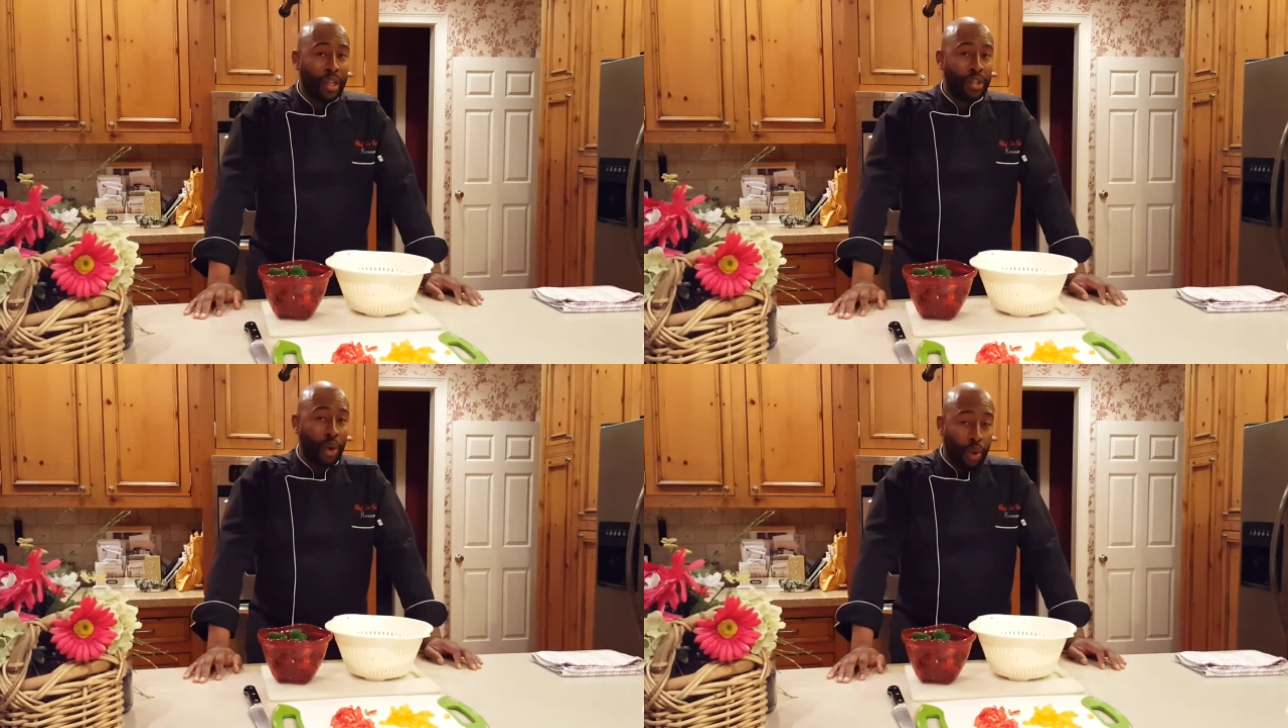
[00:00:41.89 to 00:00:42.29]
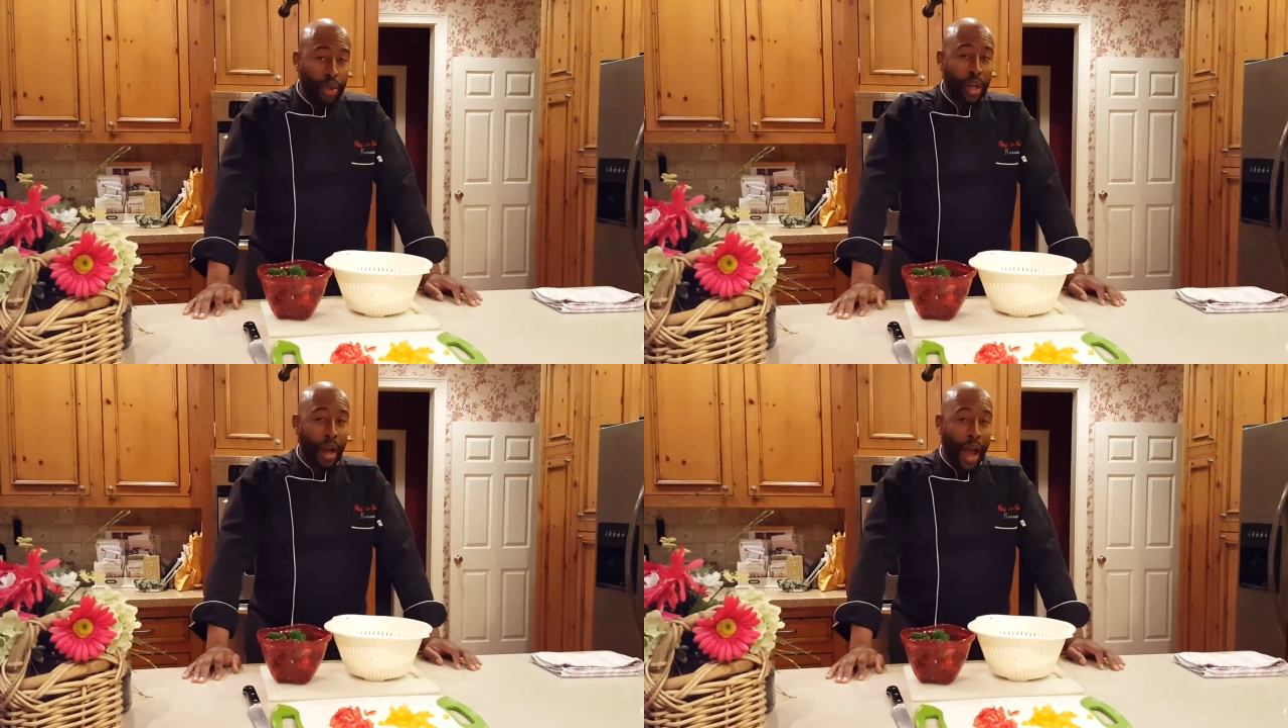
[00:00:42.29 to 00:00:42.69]

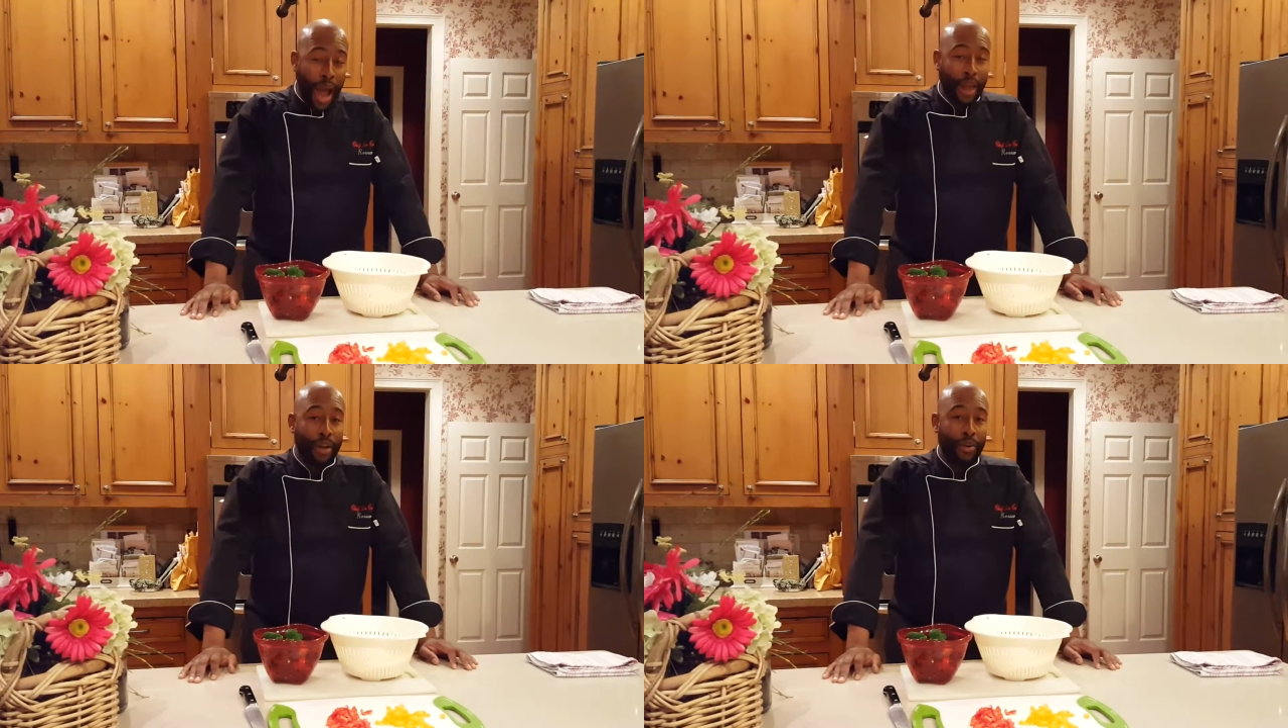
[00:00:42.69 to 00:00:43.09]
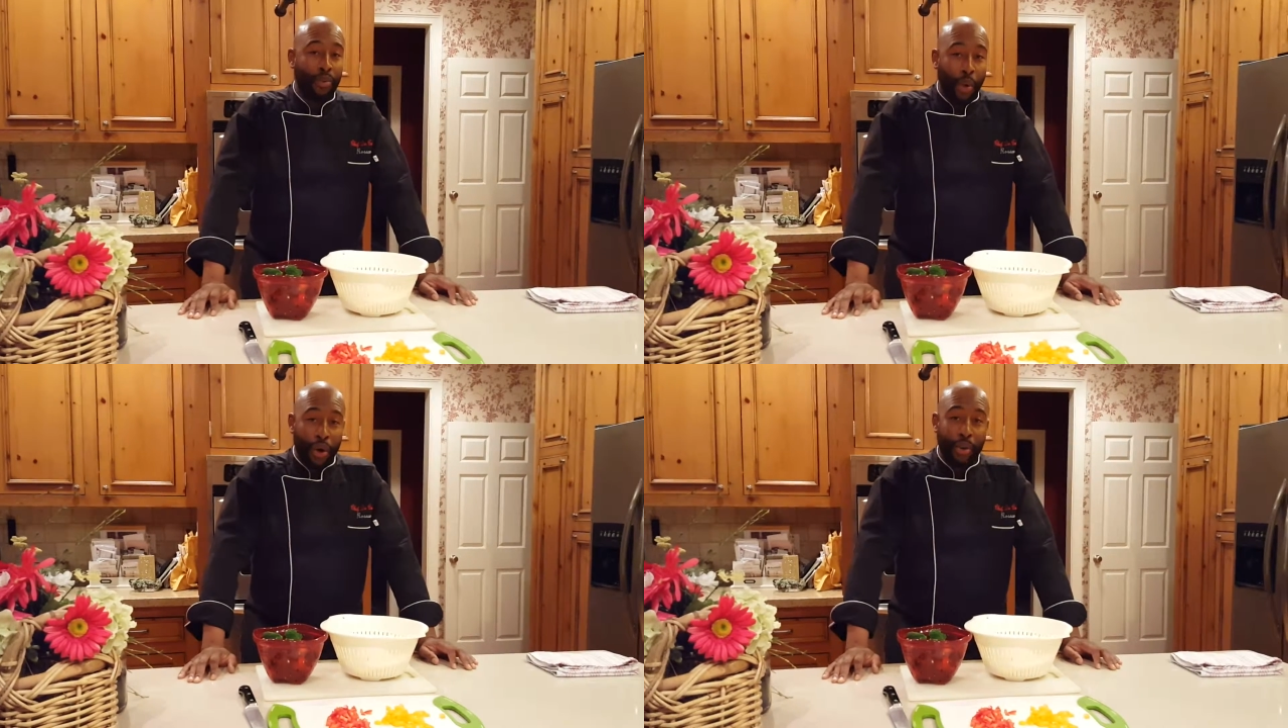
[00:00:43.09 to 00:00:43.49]
scalding hot
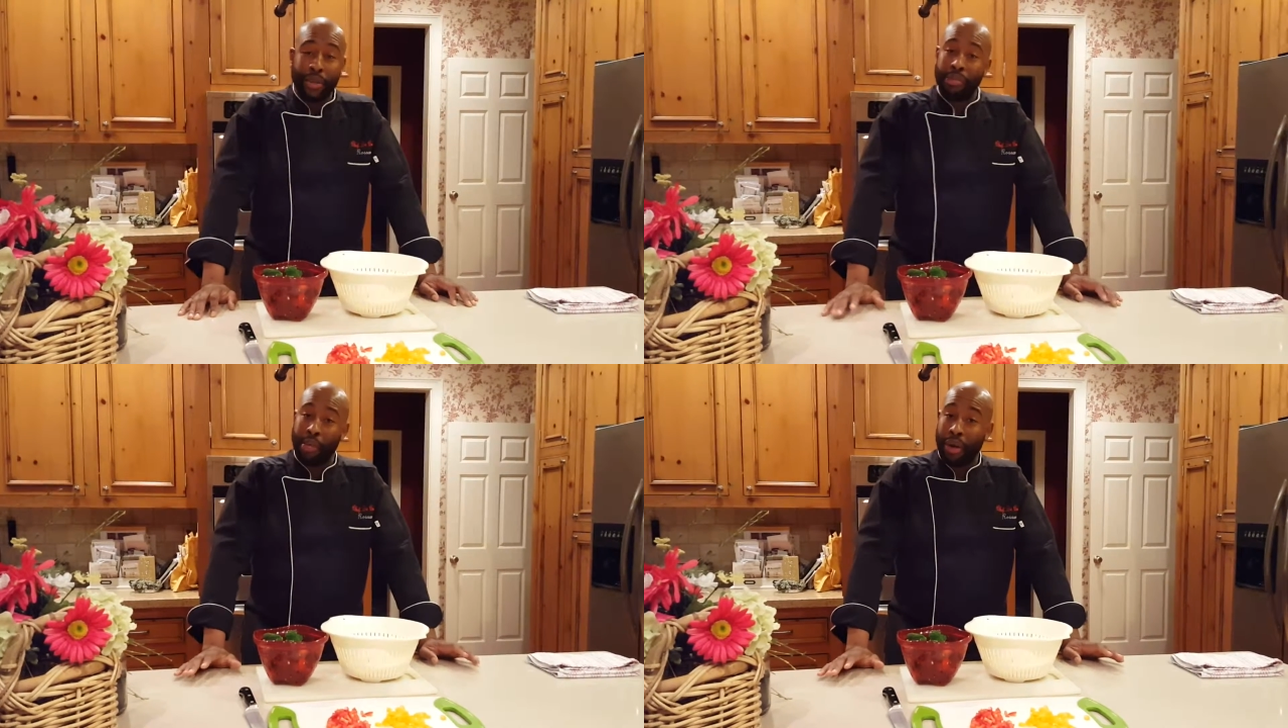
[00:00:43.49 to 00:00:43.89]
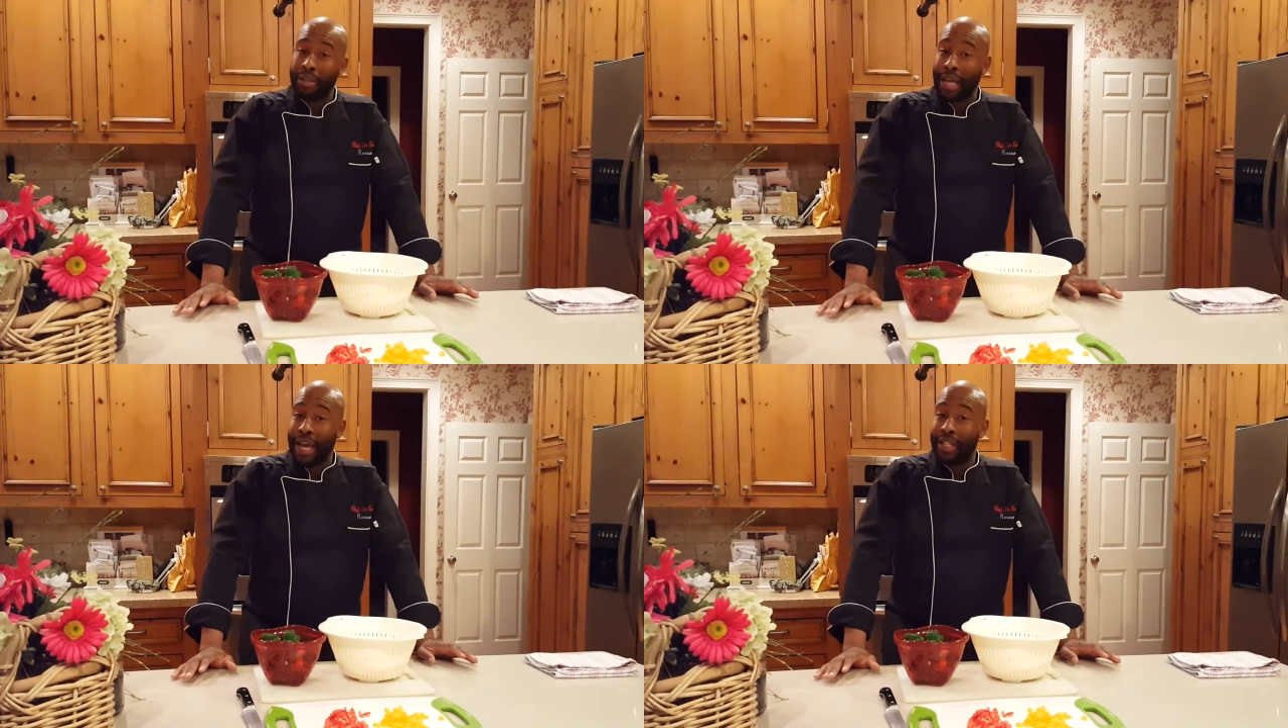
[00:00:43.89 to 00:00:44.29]
water, which
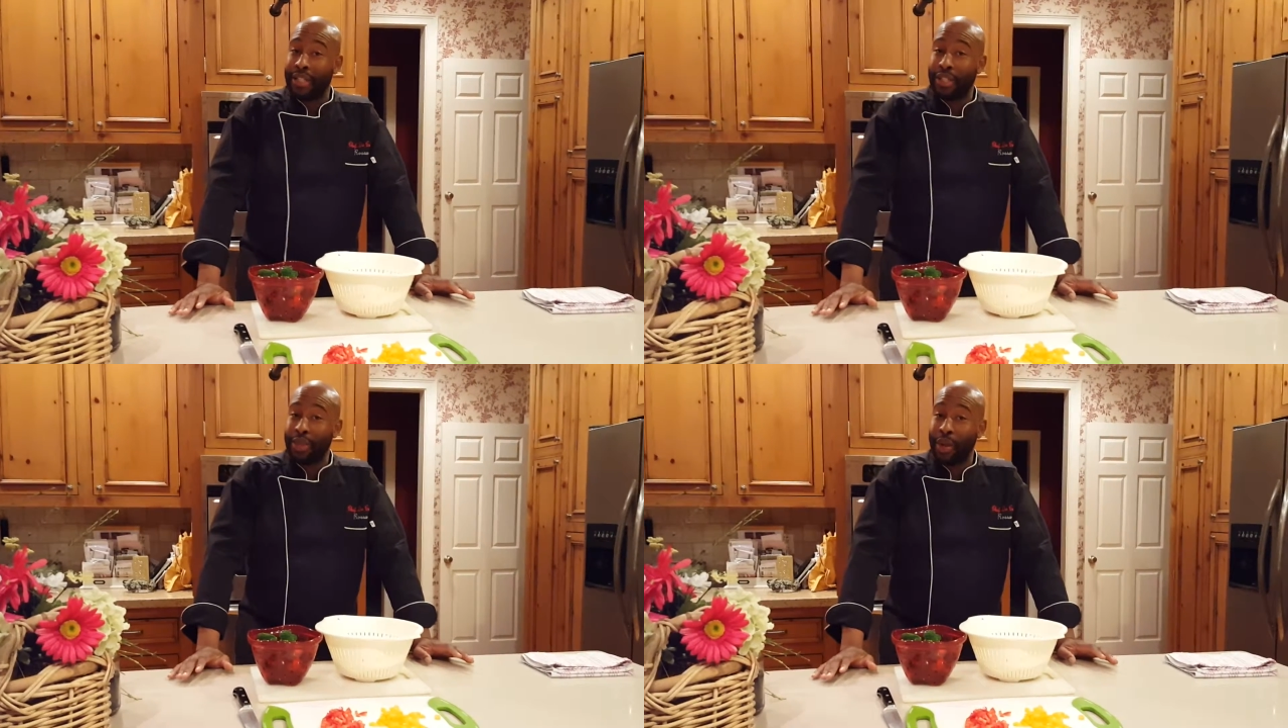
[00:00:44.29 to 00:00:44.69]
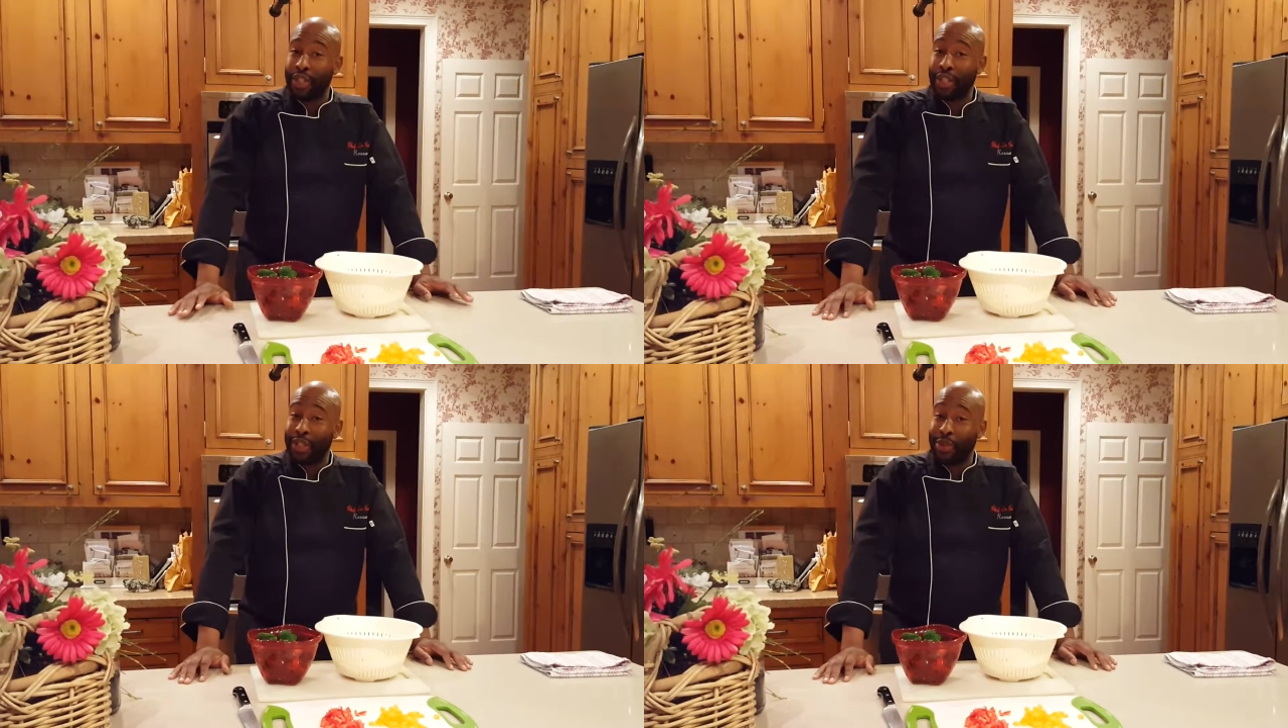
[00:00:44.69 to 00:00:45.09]
boils at
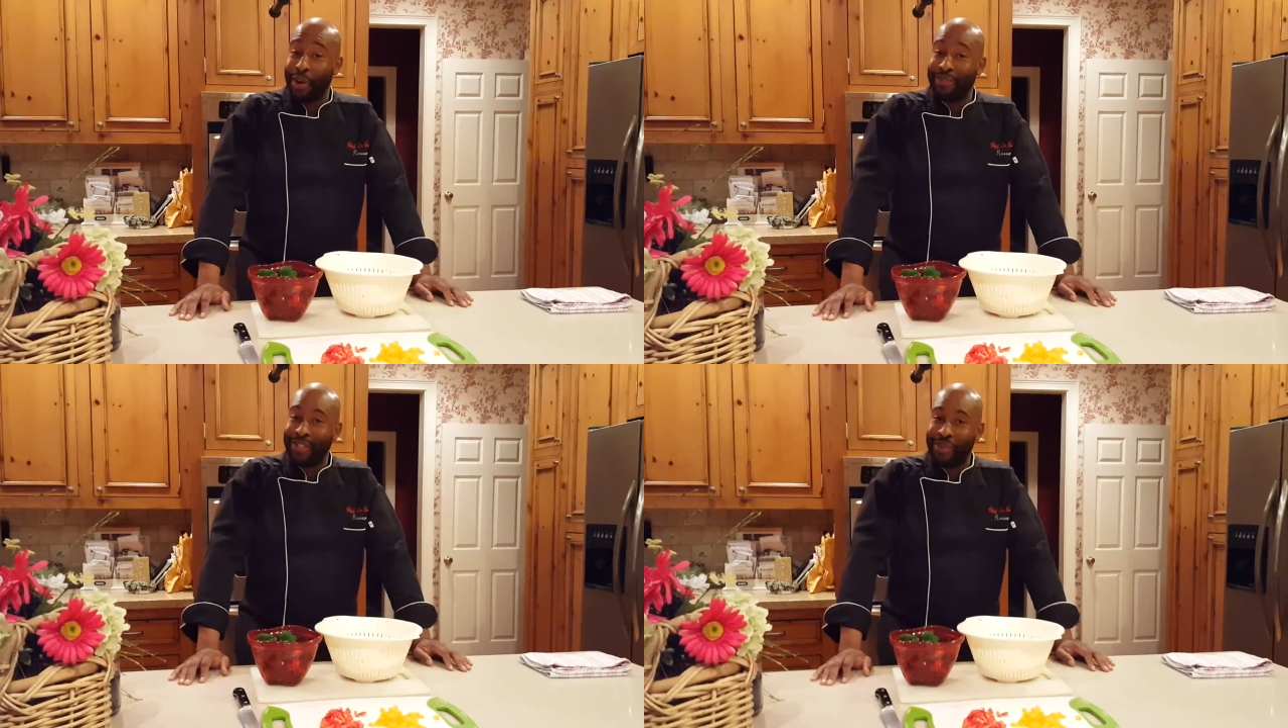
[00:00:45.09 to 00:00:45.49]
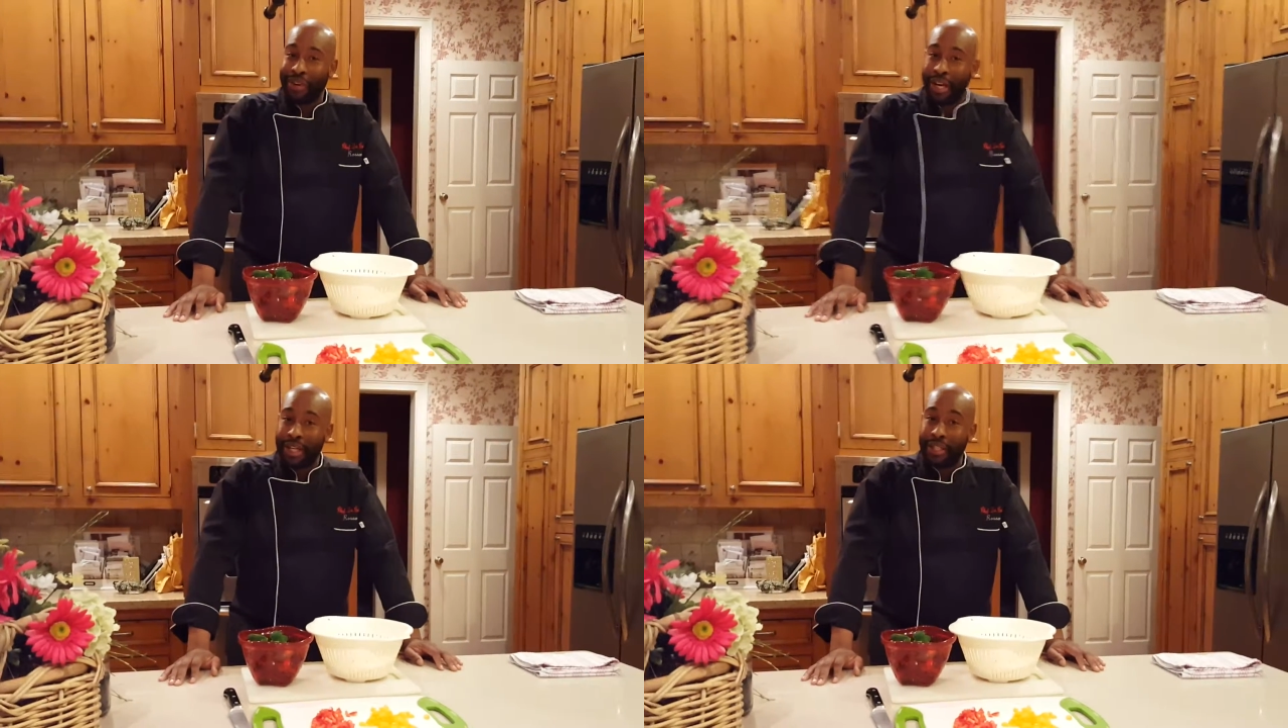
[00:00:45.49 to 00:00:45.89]
212
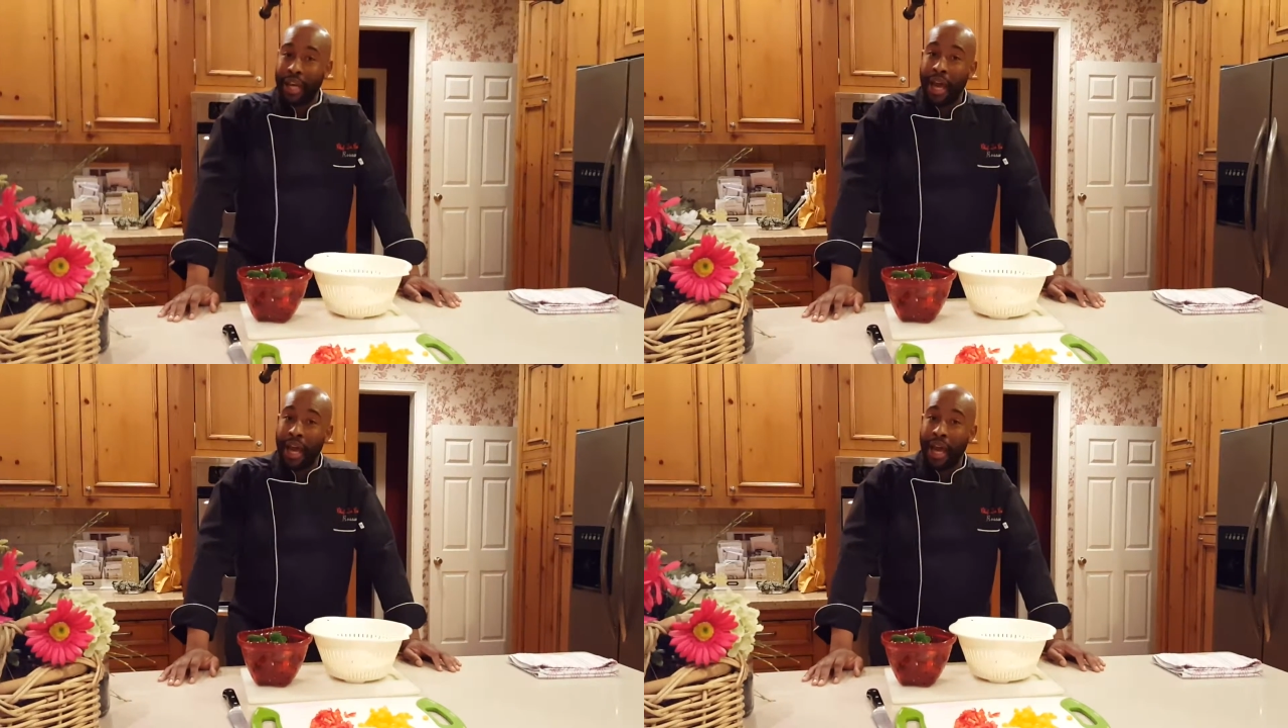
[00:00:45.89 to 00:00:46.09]
degrees,